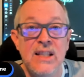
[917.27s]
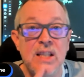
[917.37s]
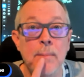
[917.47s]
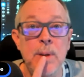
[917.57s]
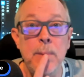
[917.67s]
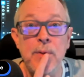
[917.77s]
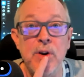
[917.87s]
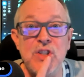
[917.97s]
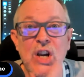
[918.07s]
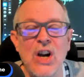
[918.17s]
Some people,
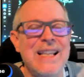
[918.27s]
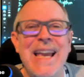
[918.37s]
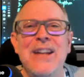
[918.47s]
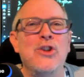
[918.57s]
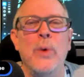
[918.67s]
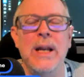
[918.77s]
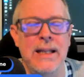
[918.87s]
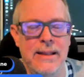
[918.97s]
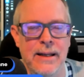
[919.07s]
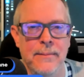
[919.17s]
their tongue can't do
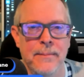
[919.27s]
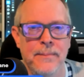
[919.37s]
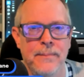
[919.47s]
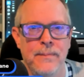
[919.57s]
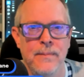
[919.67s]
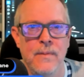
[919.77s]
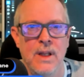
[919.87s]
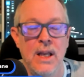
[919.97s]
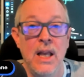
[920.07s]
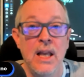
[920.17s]
anything.
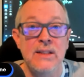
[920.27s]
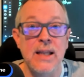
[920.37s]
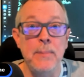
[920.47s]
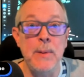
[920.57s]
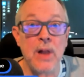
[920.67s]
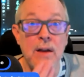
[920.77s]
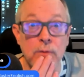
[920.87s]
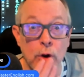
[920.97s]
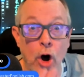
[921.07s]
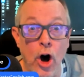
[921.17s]
Some people
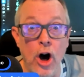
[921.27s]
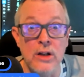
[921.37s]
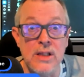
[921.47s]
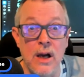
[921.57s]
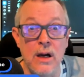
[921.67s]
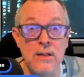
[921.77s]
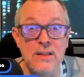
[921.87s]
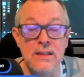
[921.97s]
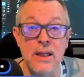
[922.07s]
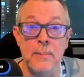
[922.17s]
have long
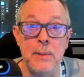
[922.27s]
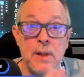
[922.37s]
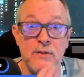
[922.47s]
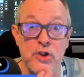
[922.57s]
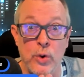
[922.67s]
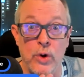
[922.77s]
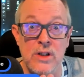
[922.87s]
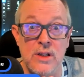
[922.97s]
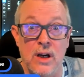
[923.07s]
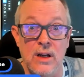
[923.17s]
tongues. Some people have
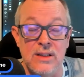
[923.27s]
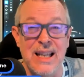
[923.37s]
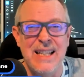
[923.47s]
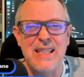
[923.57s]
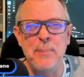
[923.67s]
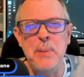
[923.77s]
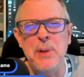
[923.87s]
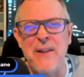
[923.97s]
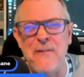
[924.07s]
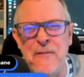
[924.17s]
short tongues. Some
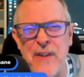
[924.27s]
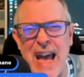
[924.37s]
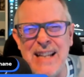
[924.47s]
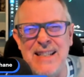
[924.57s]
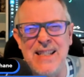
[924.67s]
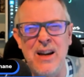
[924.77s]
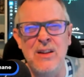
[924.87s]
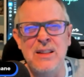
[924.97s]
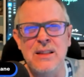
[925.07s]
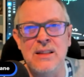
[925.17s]
people have fat
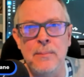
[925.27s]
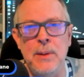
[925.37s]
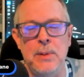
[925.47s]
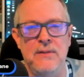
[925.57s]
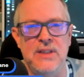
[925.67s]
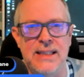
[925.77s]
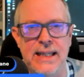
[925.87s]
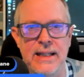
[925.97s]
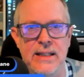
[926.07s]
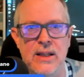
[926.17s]
tongues. Some people have
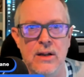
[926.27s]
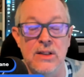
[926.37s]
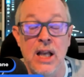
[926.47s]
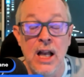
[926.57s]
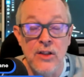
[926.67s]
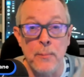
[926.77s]
skinny tongues.